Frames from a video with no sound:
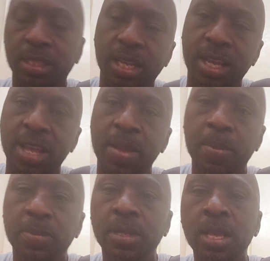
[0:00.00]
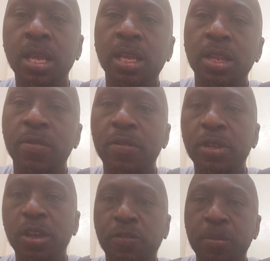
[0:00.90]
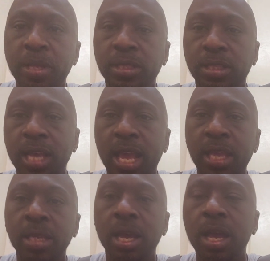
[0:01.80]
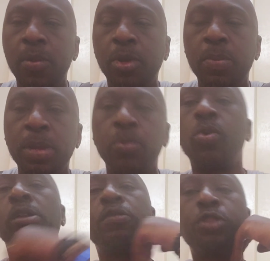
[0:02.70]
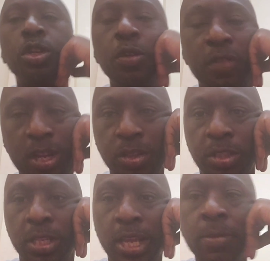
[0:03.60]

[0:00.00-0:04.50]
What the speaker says: Another video for me today. We're going to be one of two videos today.